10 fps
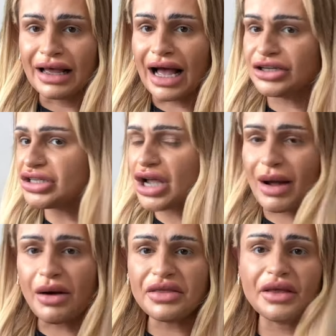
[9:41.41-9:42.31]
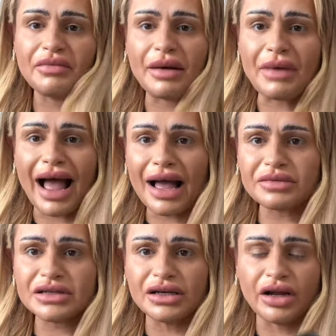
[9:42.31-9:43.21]
And just go out in them. I'm
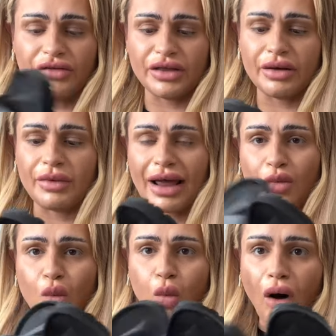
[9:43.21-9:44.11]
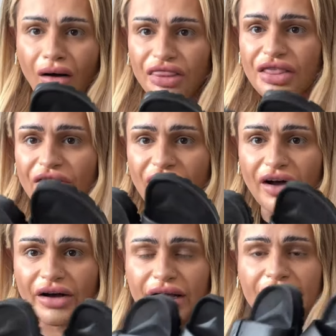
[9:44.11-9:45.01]
absolutely in love with them. Like, what the
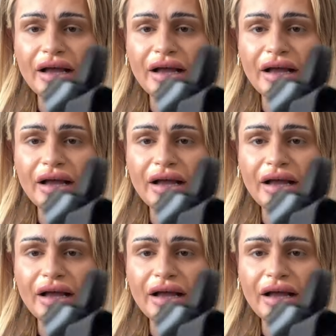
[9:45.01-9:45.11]
fuck?